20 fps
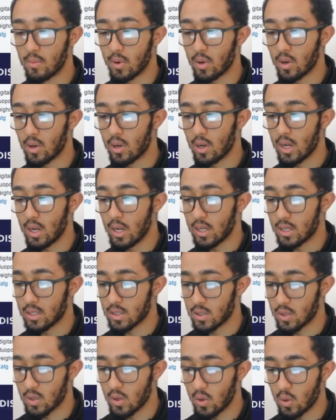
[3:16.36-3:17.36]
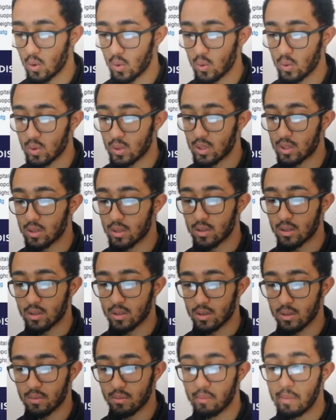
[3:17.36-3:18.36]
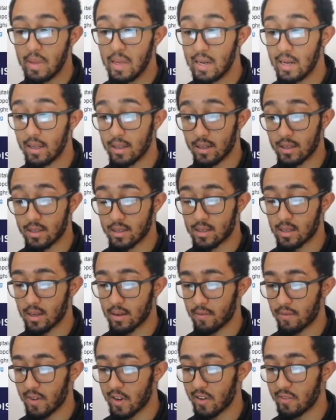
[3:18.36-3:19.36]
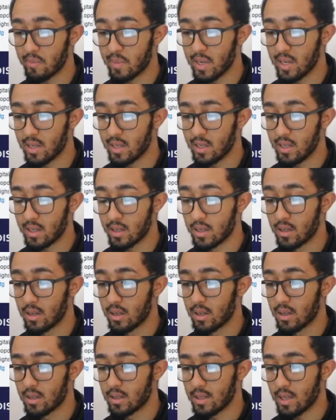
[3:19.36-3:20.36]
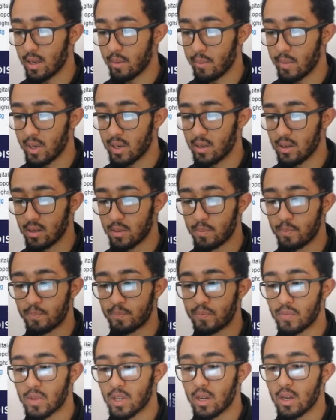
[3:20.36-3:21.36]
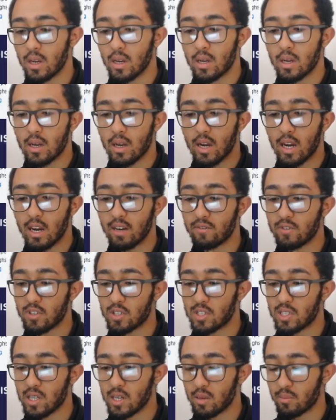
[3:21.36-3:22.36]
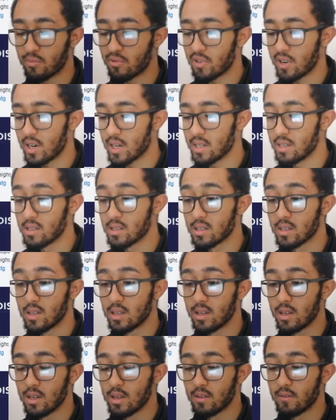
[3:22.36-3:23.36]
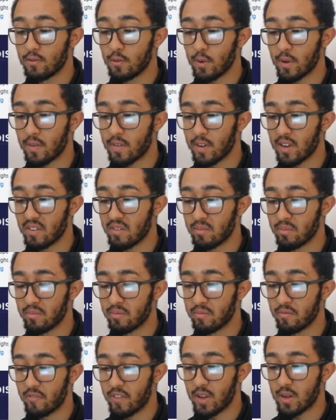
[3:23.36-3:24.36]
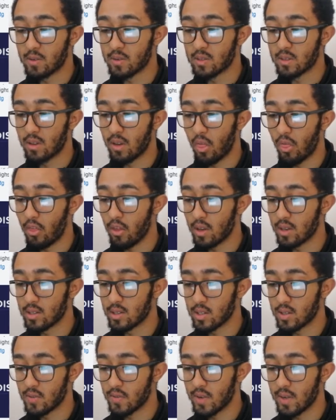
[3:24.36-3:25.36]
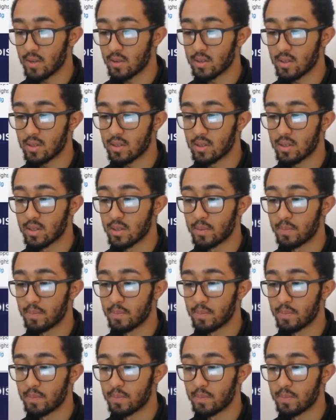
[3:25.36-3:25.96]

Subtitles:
Cars sold millions, 5 million, 10 million. Average selling price 45,000, 36,000.